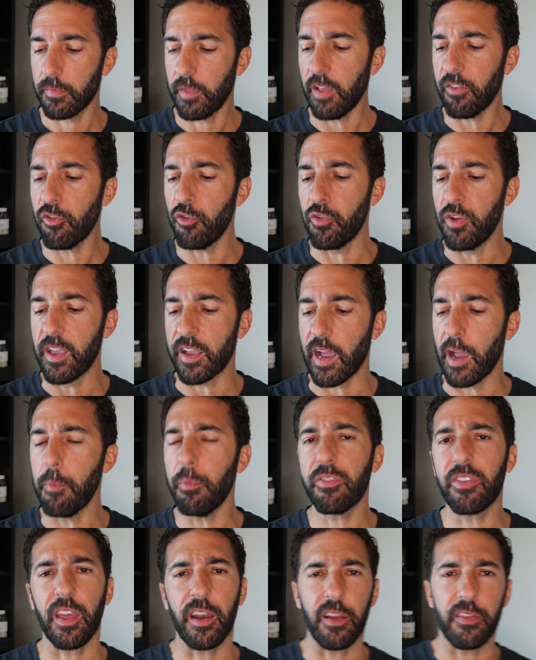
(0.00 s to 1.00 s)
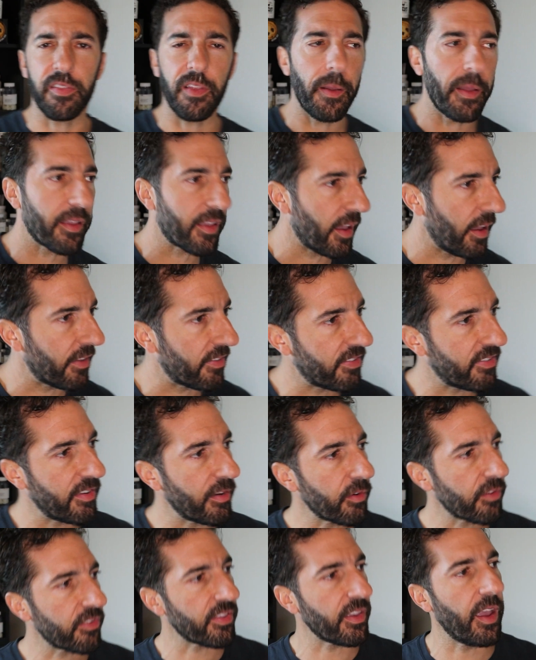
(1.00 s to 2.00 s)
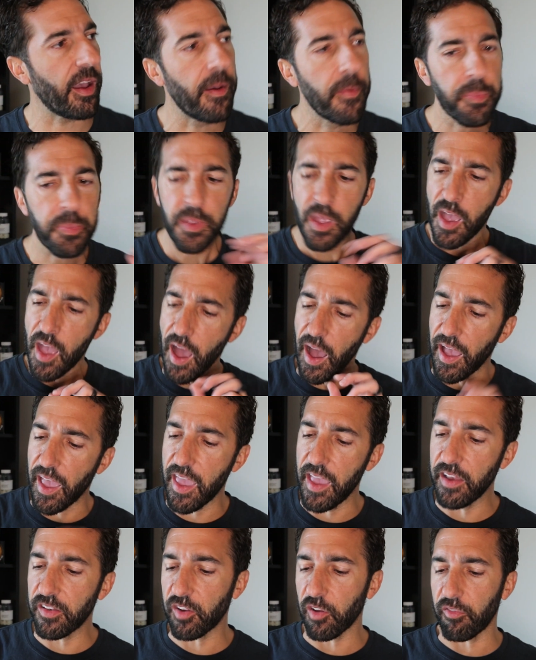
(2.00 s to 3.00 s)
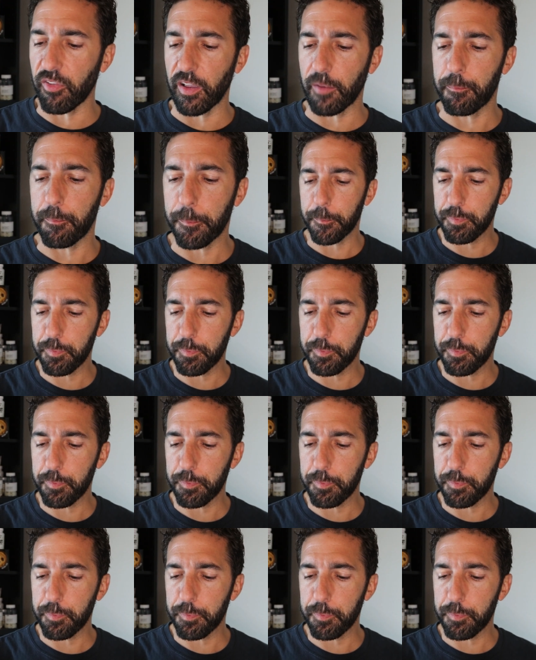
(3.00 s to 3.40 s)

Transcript: That's unique. I almost get a hint of like